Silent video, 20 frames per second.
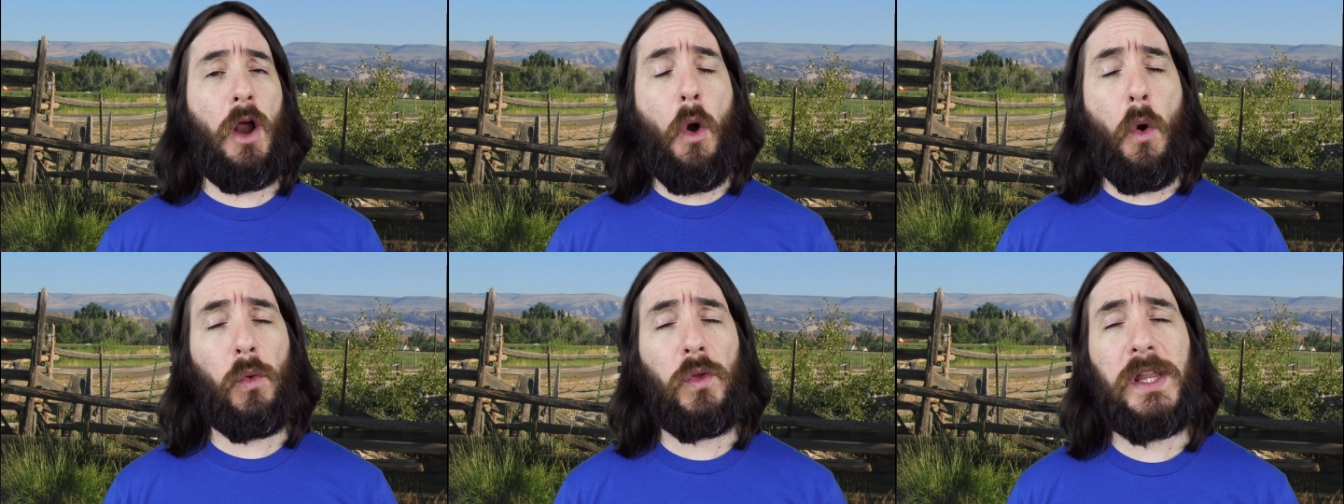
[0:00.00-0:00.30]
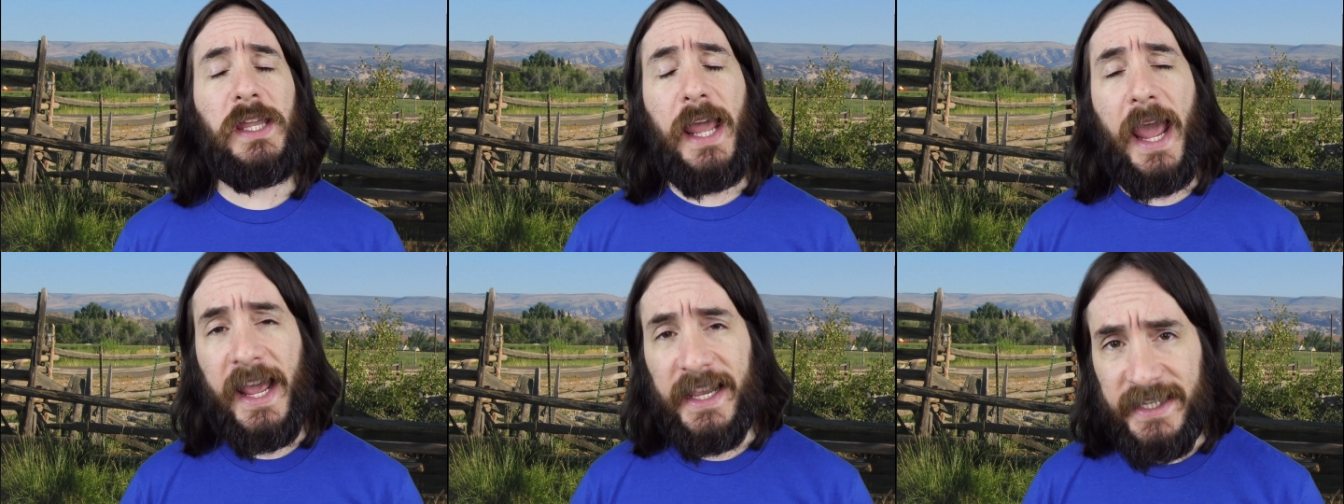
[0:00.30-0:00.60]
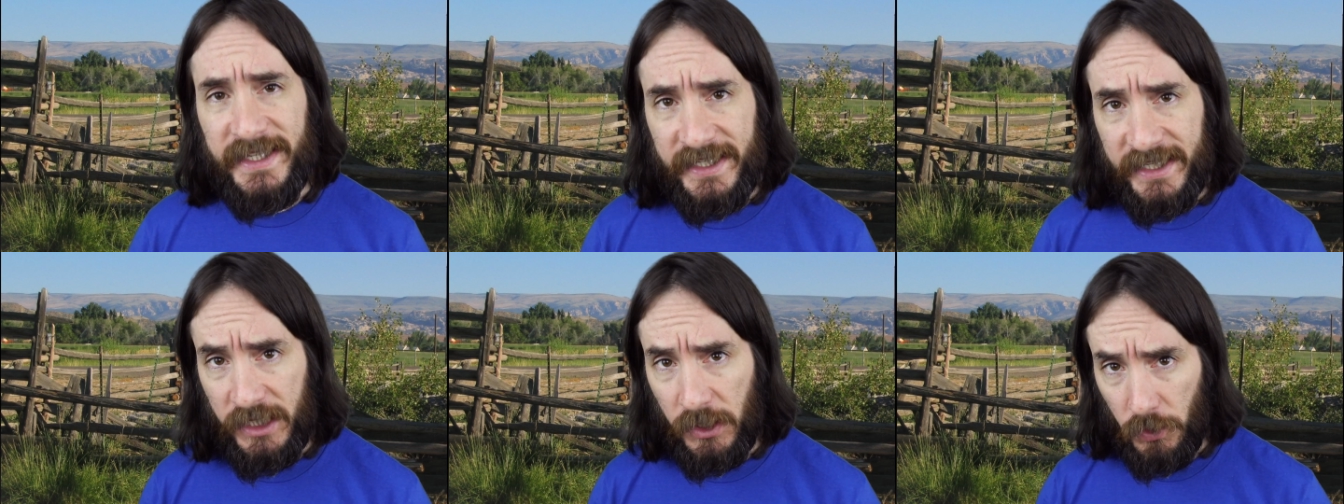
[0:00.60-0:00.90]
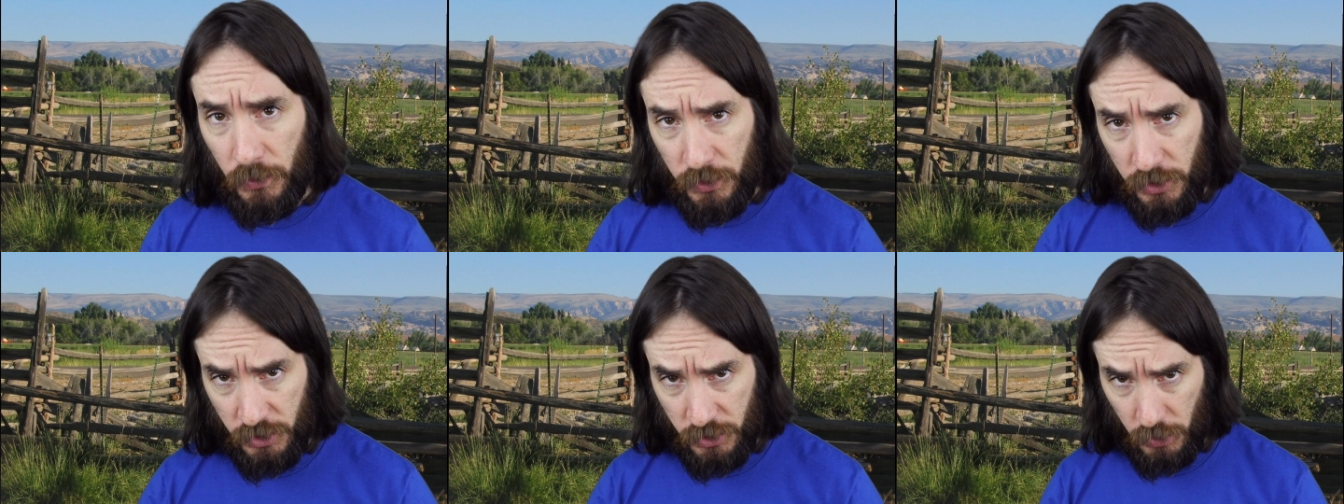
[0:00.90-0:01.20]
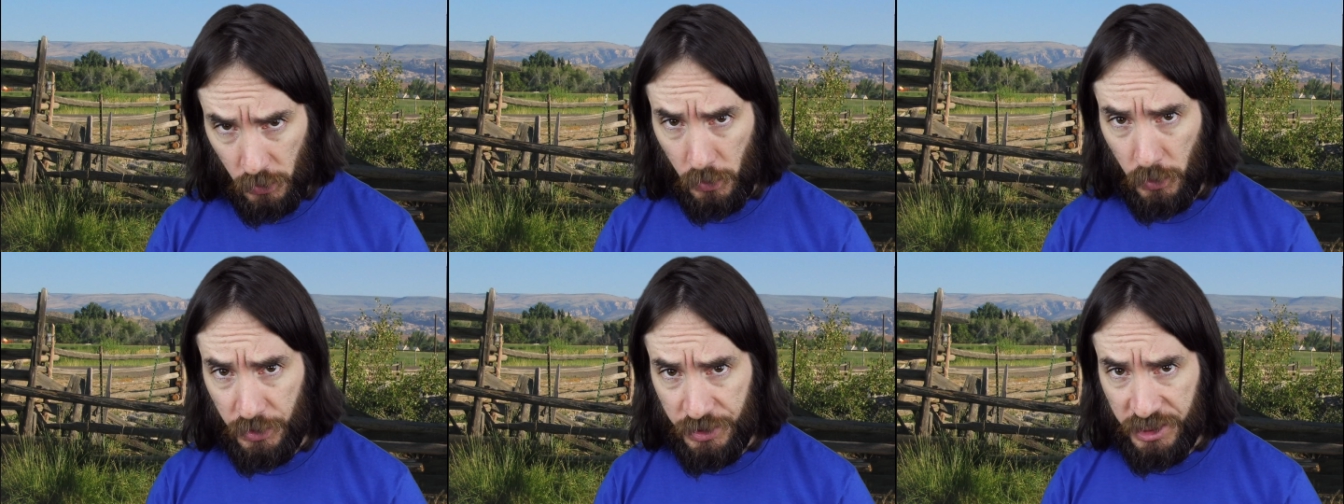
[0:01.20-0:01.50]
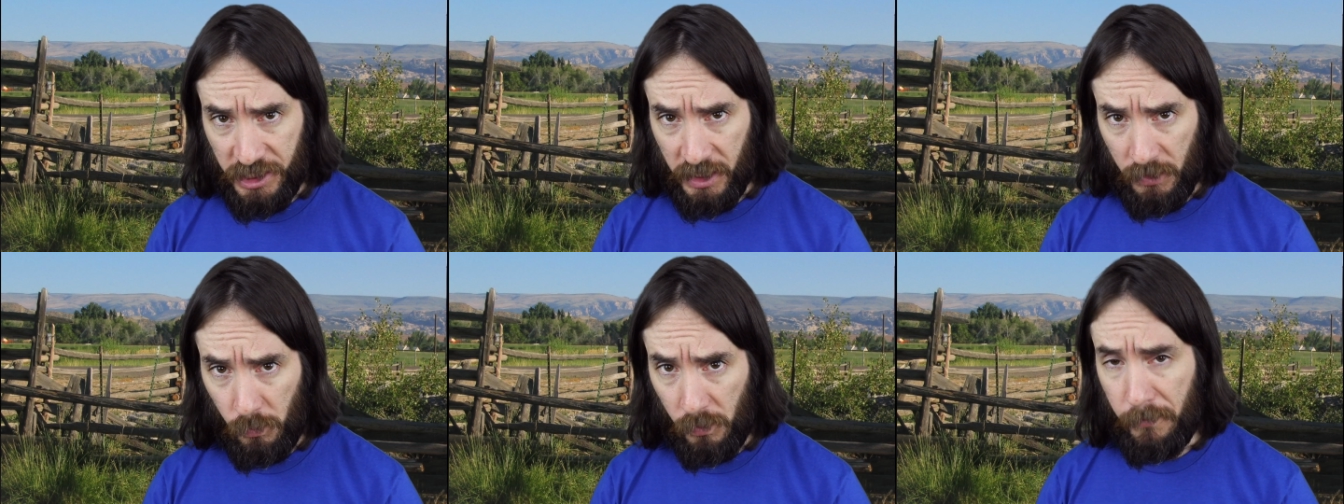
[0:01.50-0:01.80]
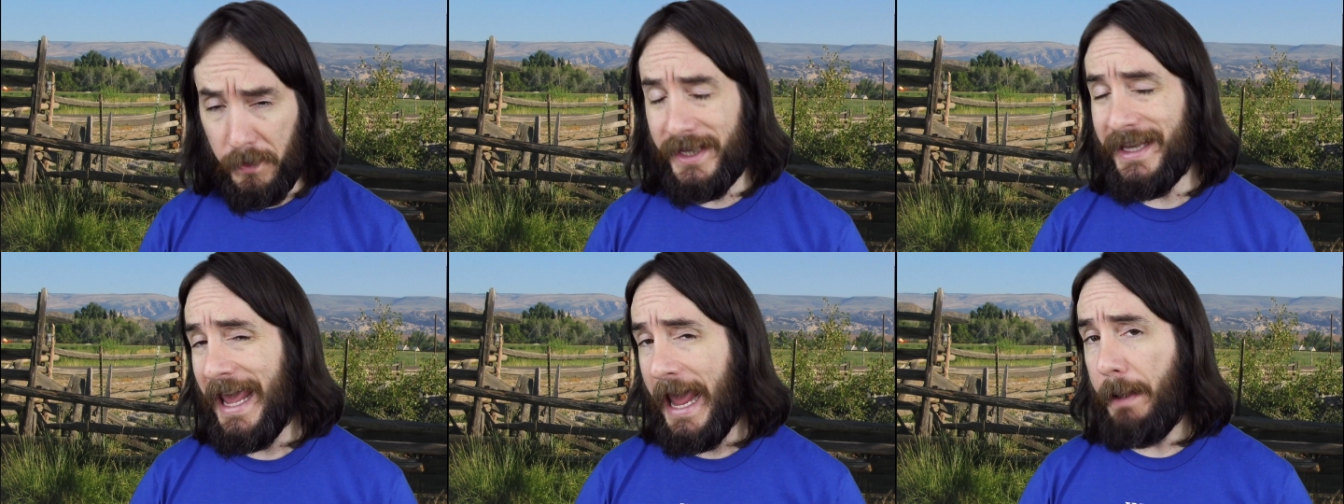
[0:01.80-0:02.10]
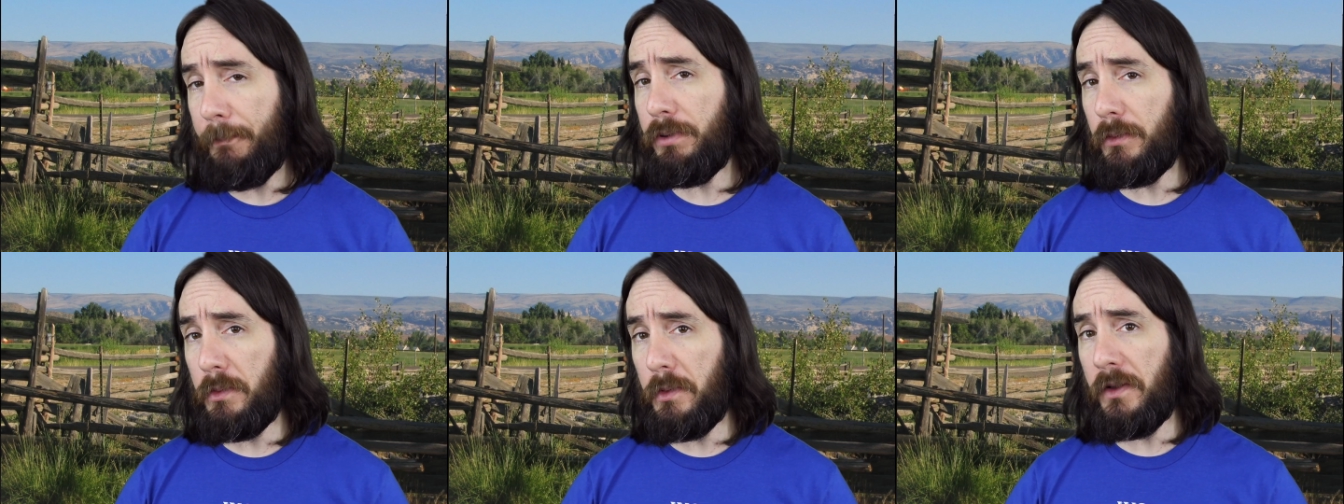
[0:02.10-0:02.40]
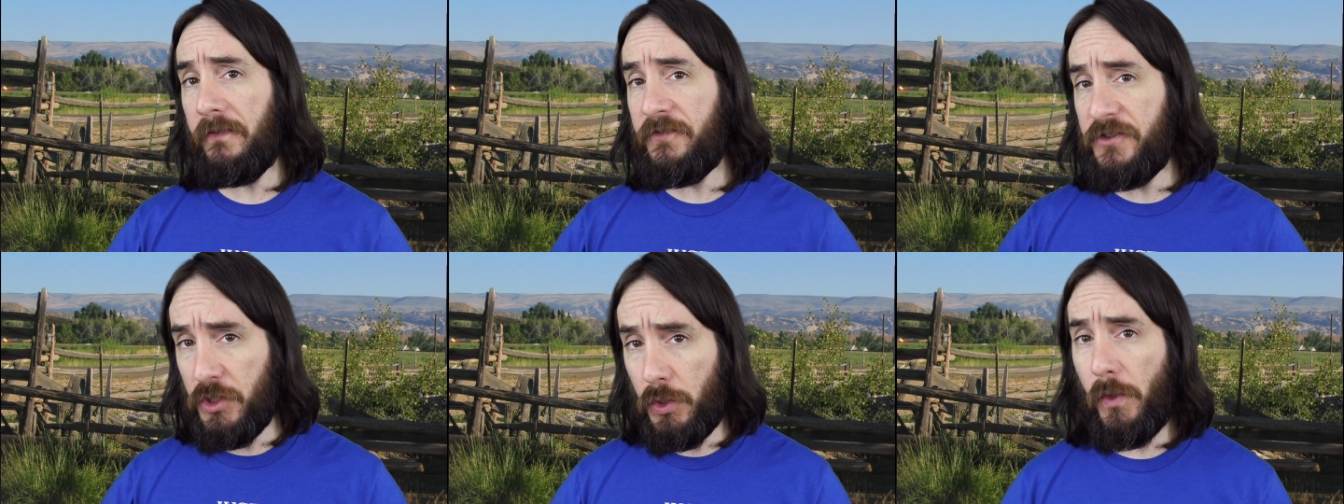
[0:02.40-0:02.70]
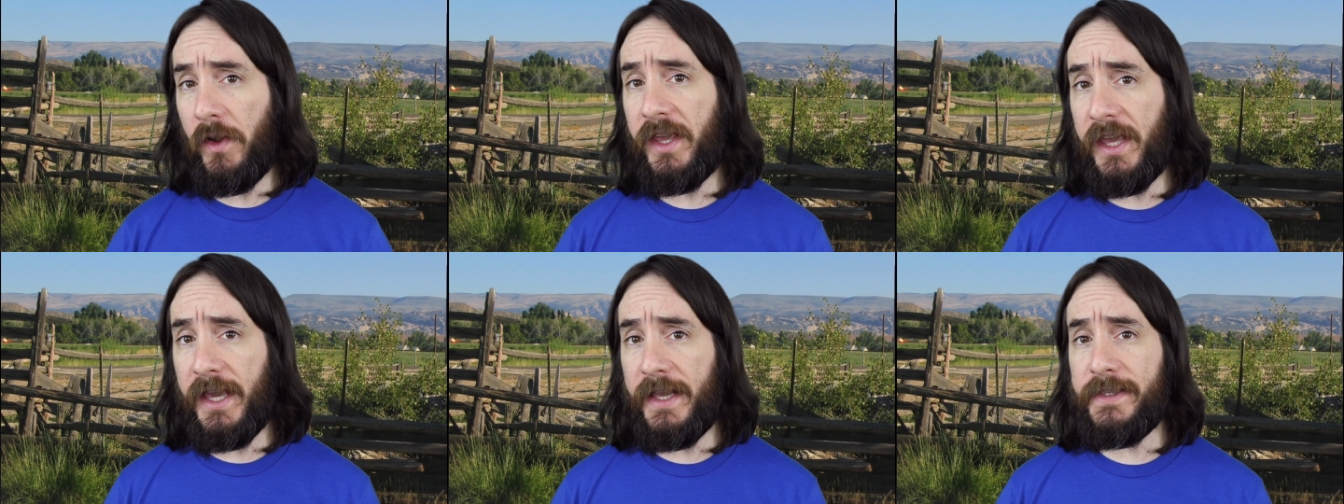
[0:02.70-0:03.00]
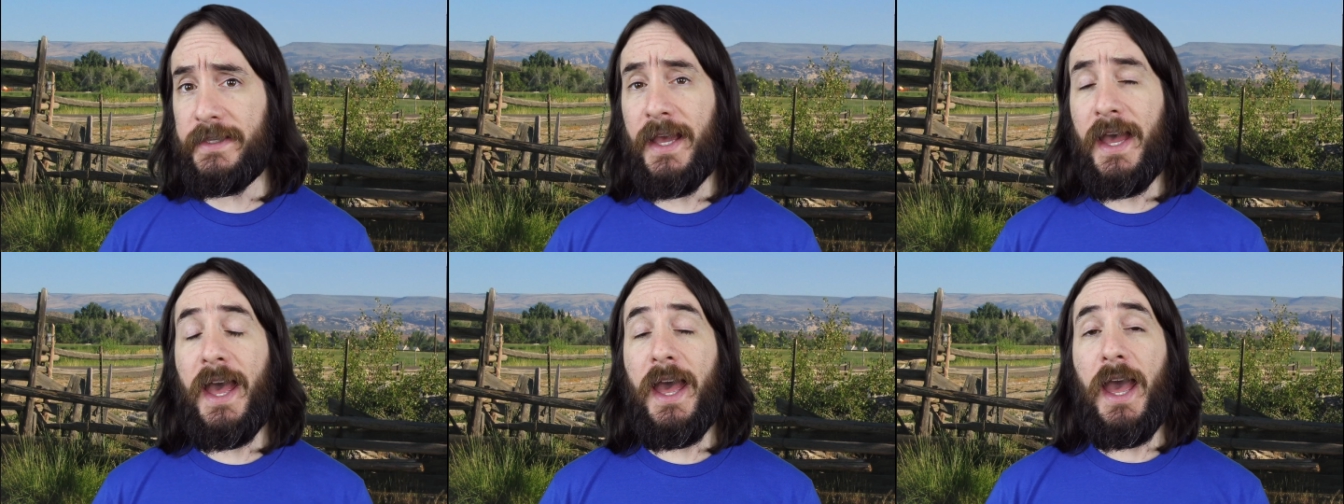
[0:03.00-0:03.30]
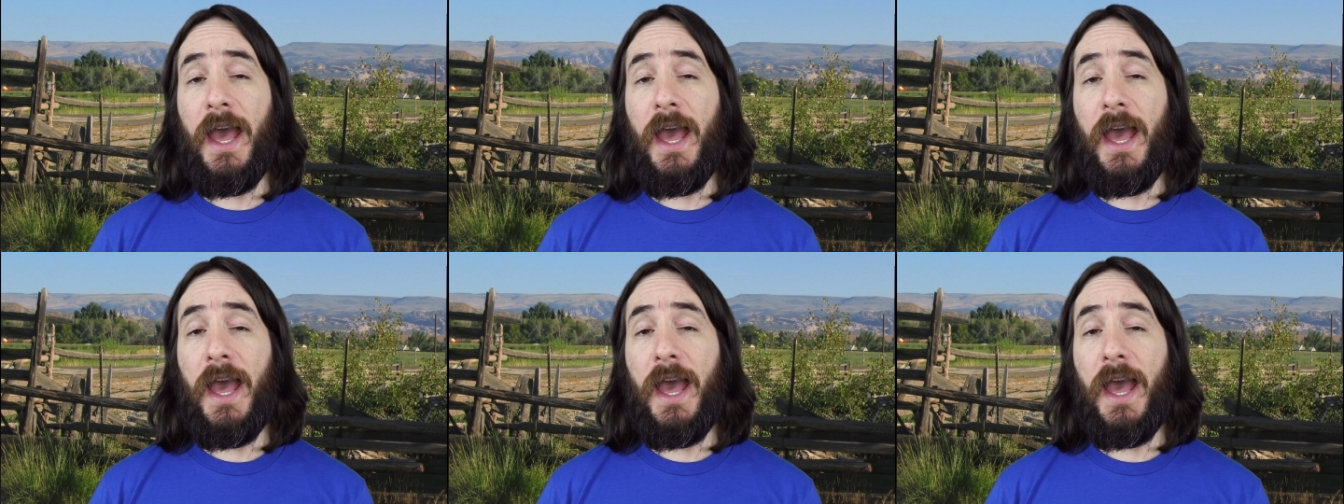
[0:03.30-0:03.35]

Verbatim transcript: only a skilled surgeon would be capable of doing it,